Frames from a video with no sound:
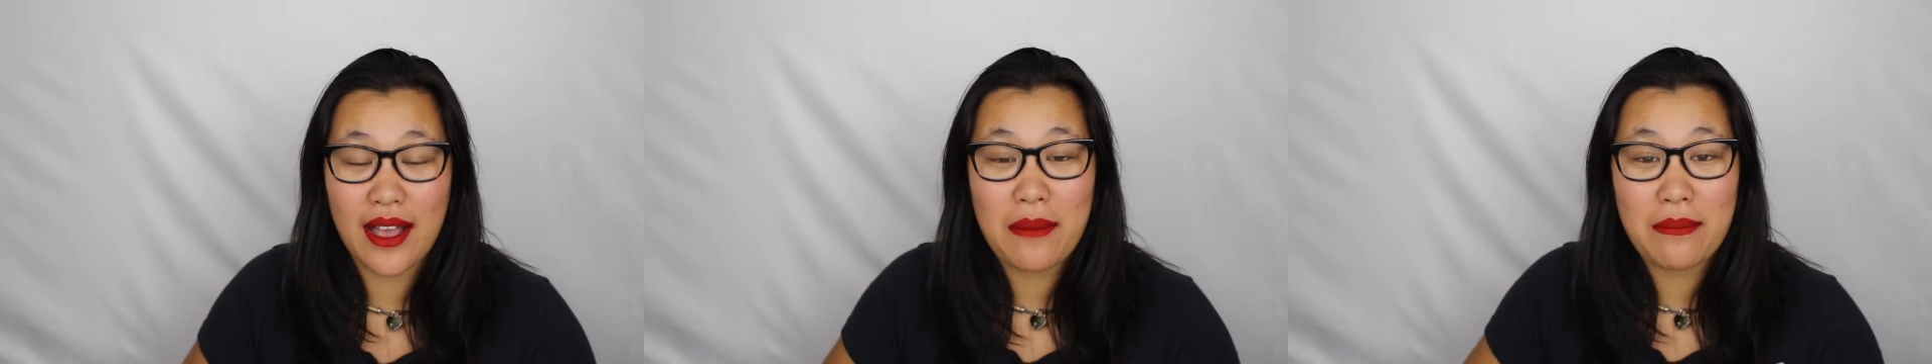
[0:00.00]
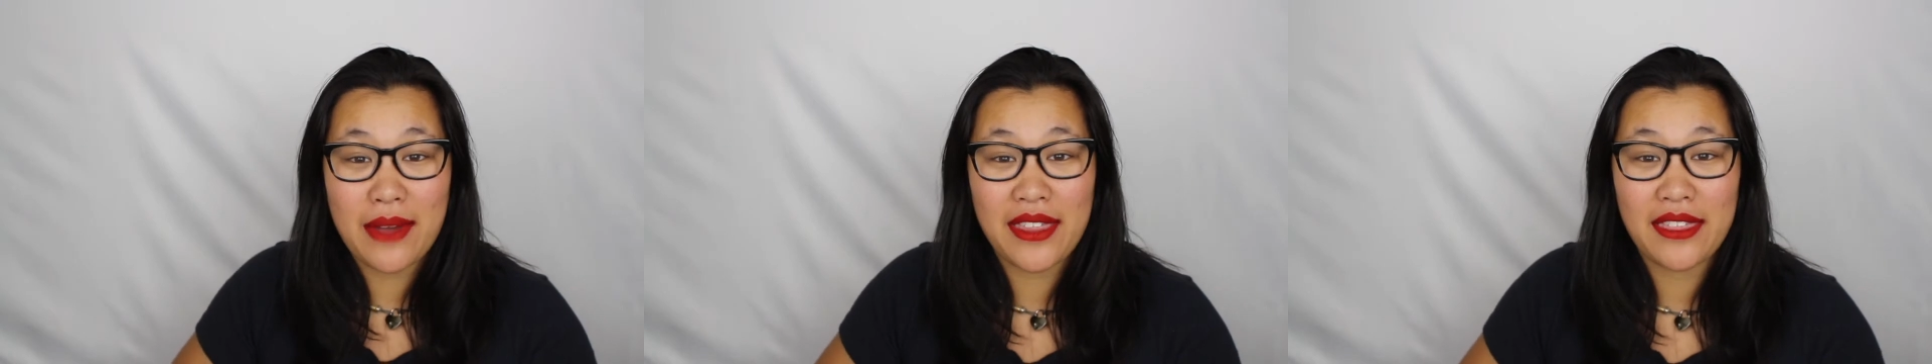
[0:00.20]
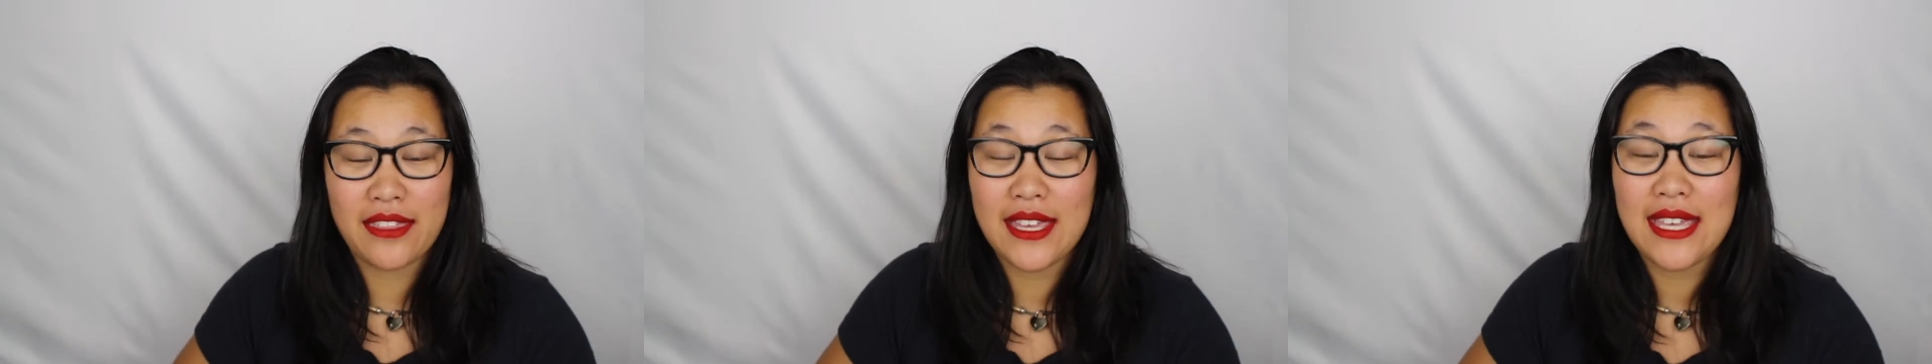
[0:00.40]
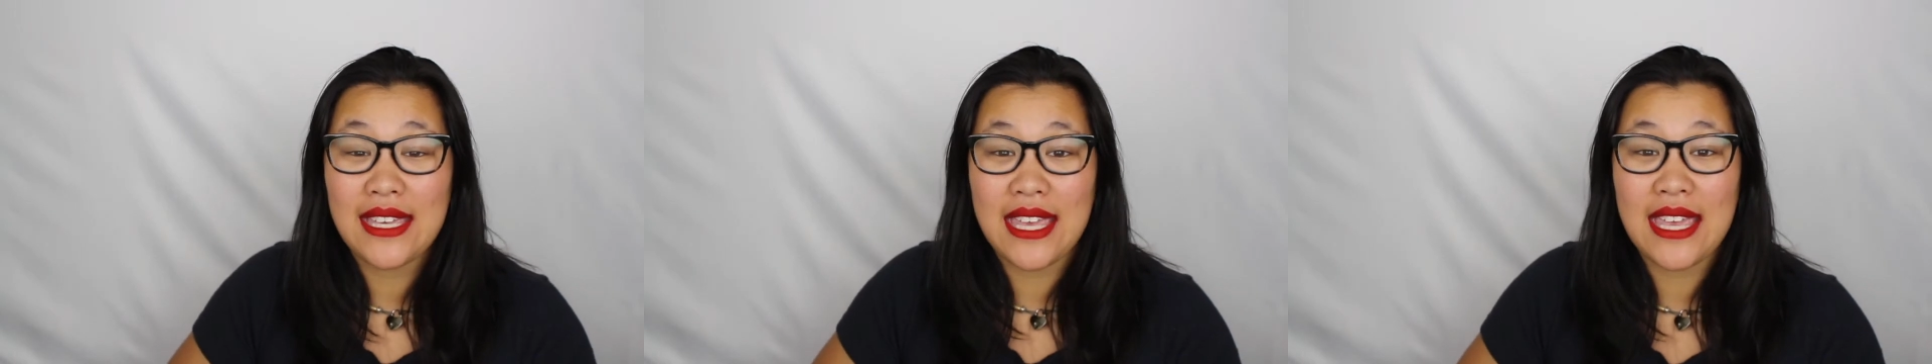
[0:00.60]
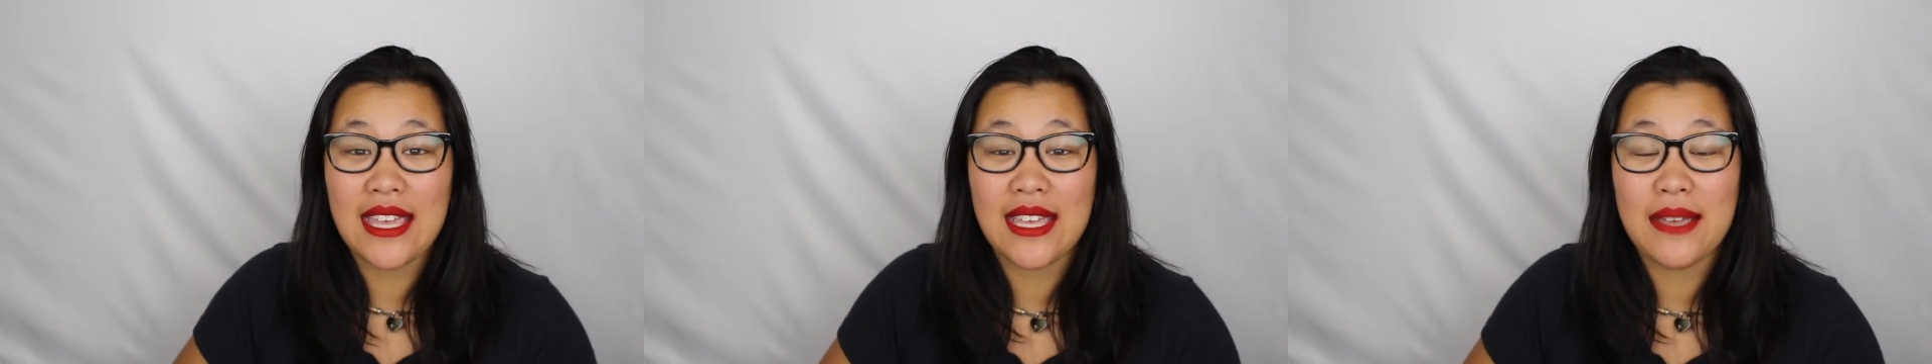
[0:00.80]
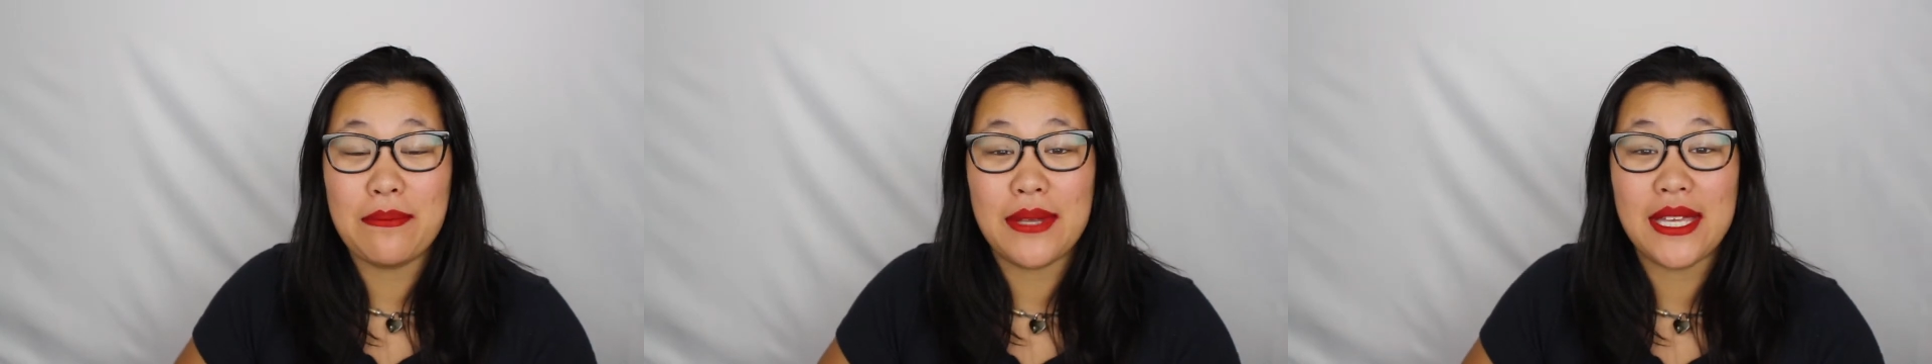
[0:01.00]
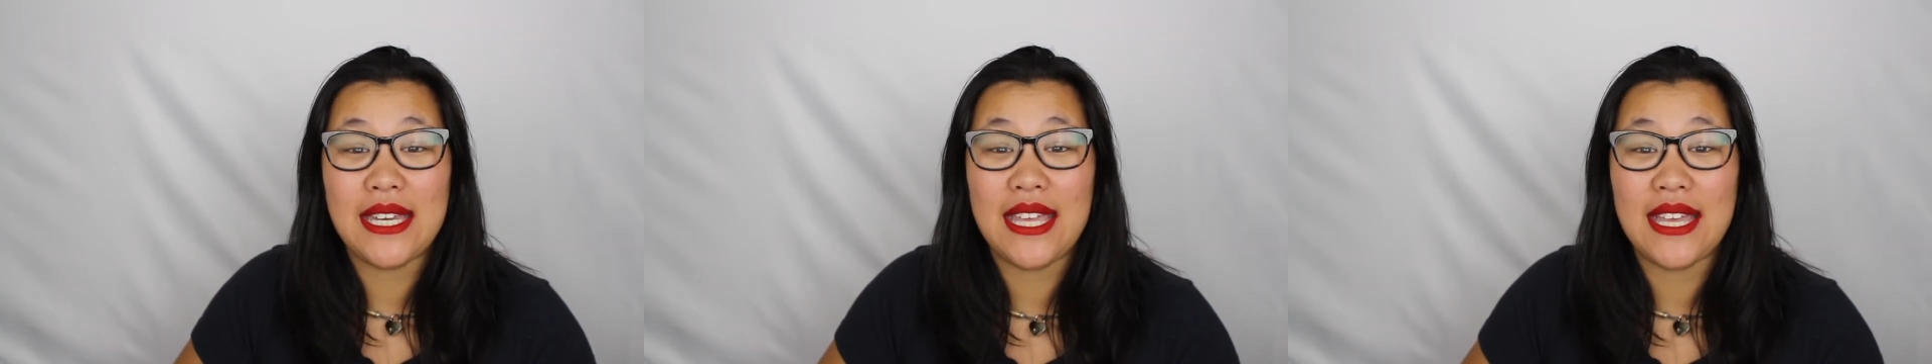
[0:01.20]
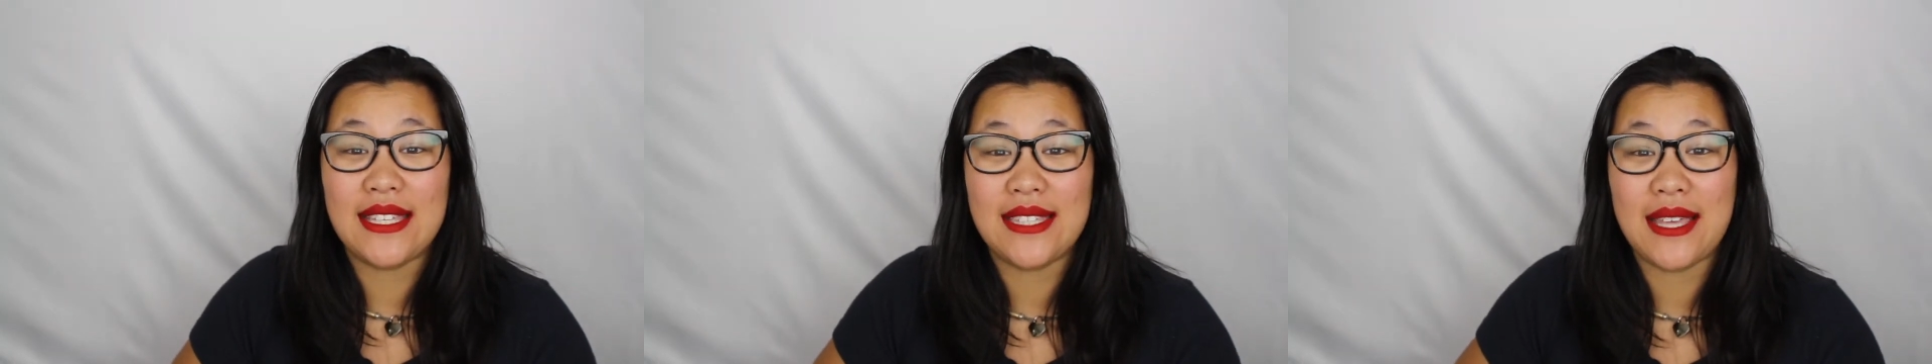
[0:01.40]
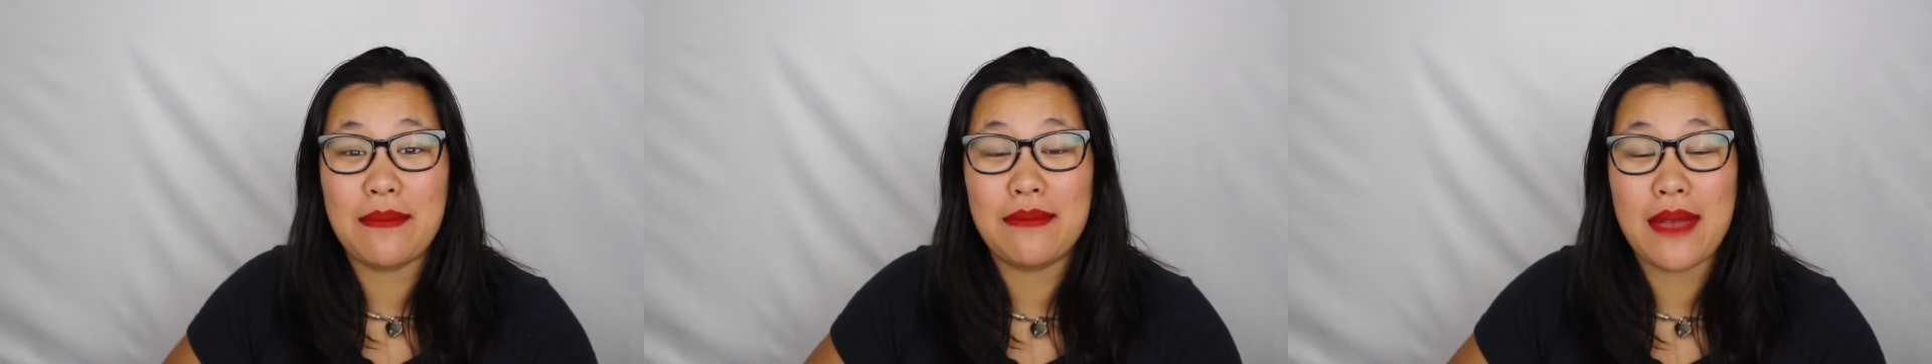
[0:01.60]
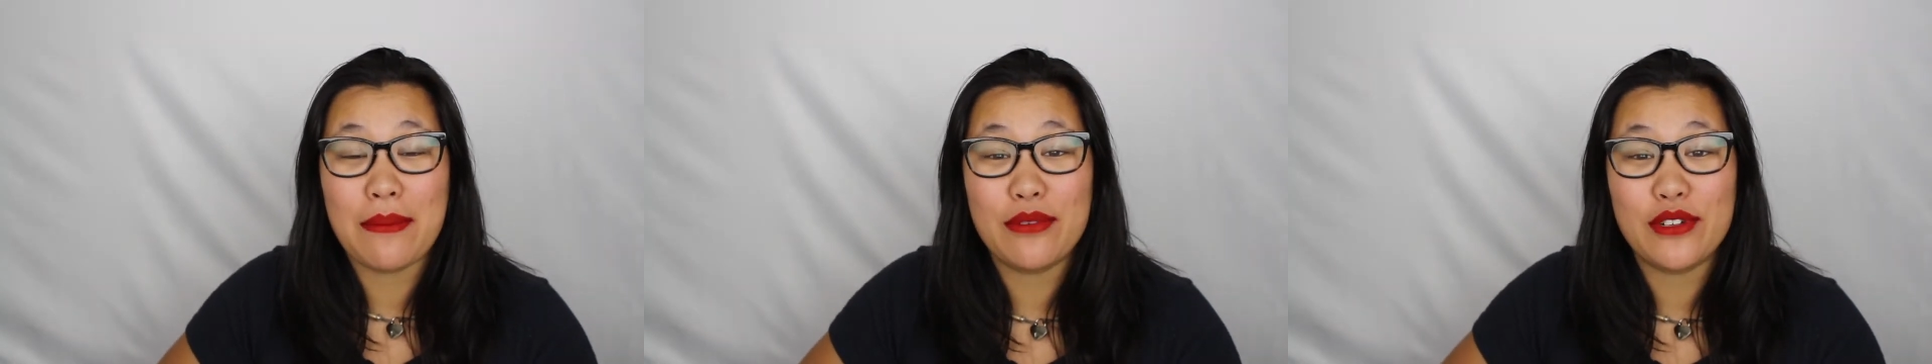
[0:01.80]
a monthly kink and BDSM
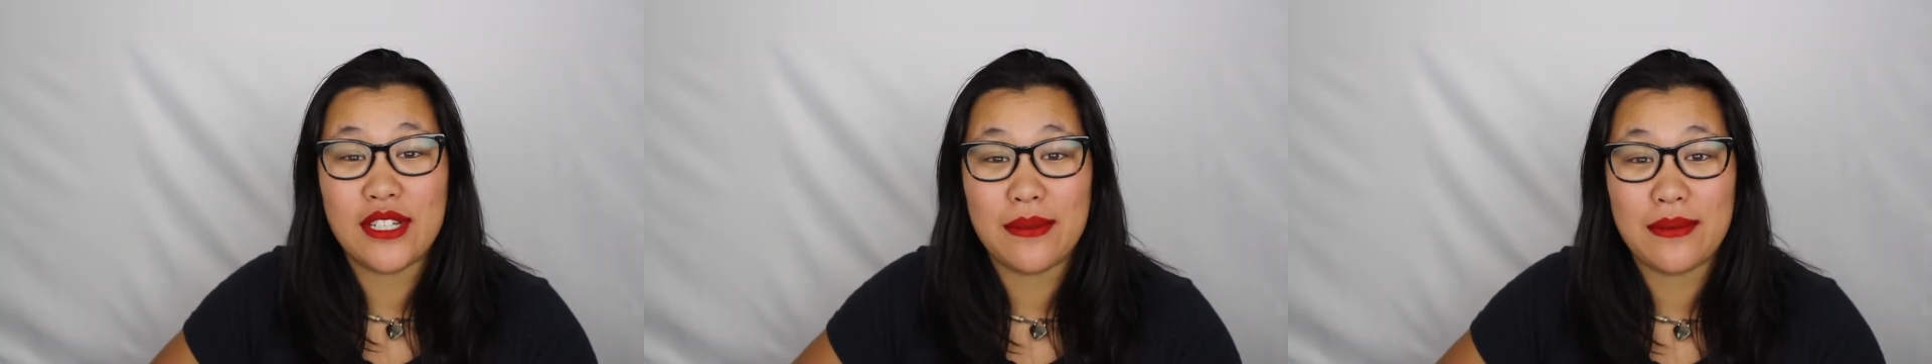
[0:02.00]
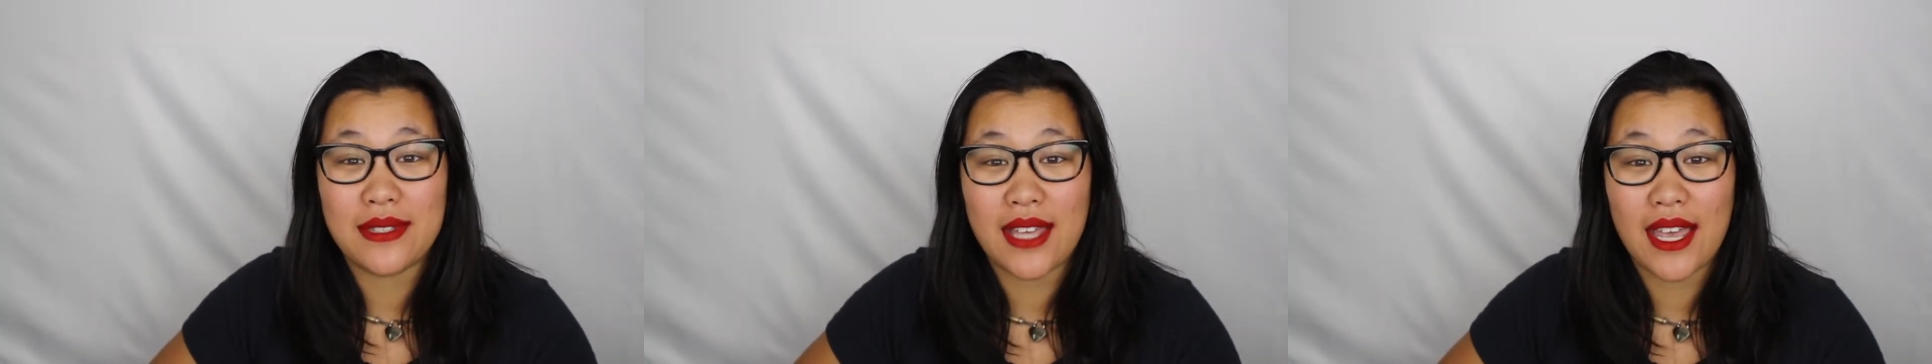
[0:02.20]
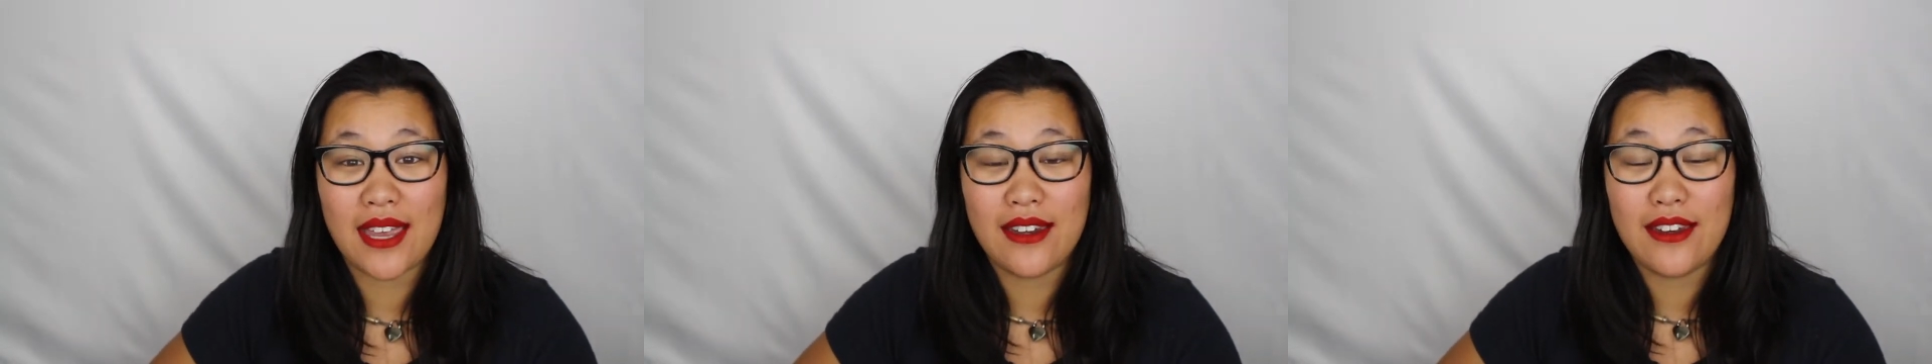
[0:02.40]
membership site